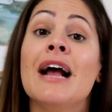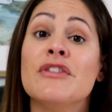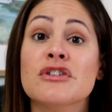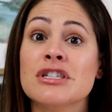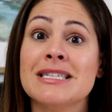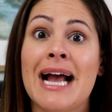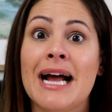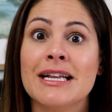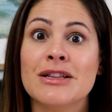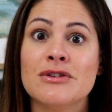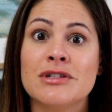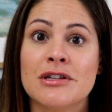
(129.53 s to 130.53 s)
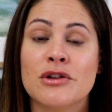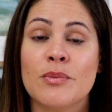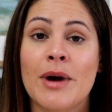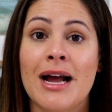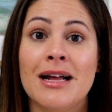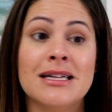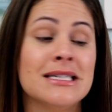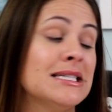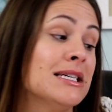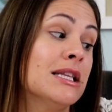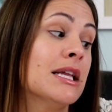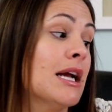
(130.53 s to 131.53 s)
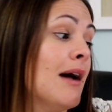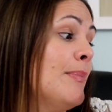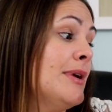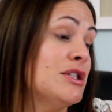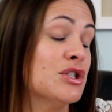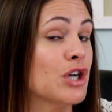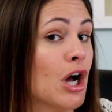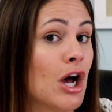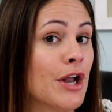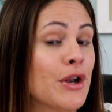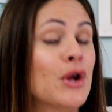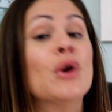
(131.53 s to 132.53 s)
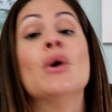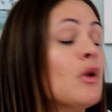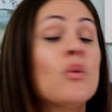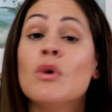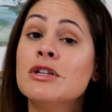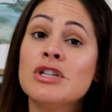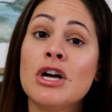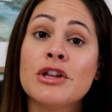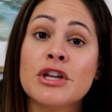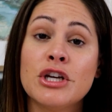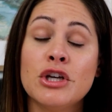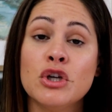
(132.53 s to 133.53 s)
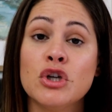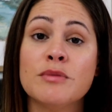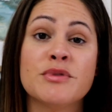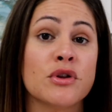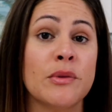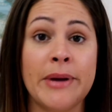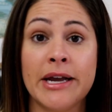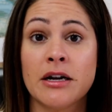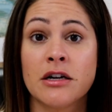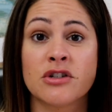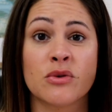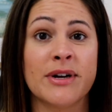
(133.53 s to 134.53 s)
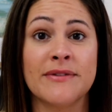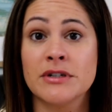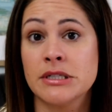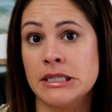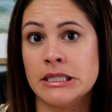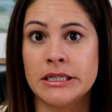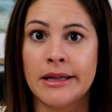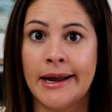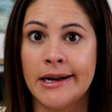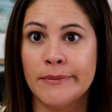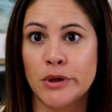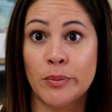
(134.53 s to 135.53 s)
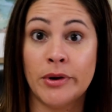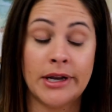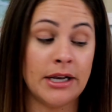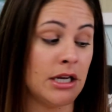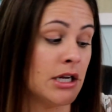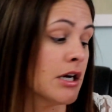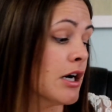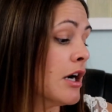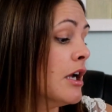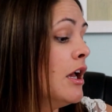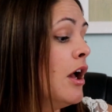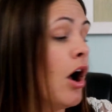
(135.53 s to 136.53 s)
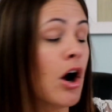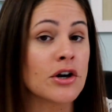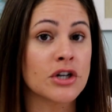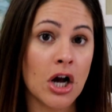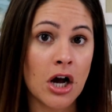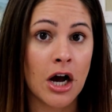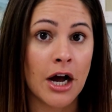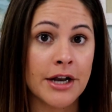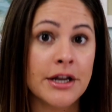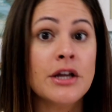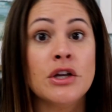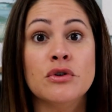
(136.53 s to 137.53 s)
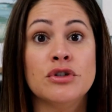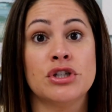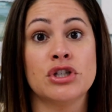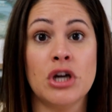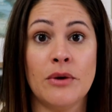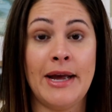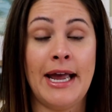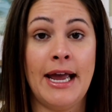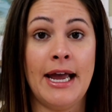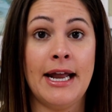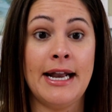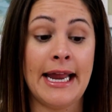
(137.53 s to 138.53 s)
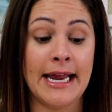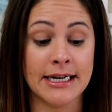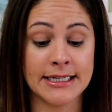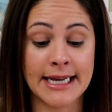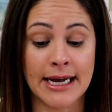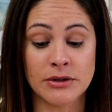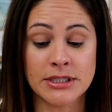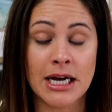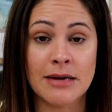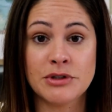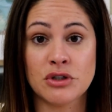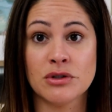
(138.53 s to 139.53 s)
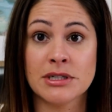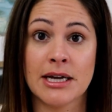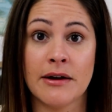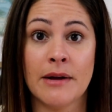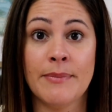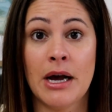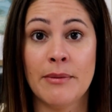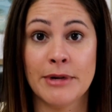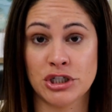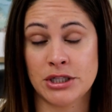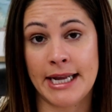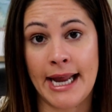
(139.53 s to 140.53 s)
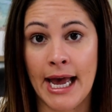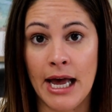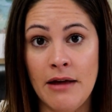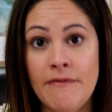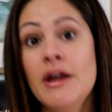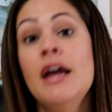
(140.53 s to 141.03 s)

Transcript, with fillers: and they're just adding those to their pile until the cup is gone. Once all the cubes or the bears or whatever seasonal item you put in here are gone, you just go ahead and count up. Students count up how much they have,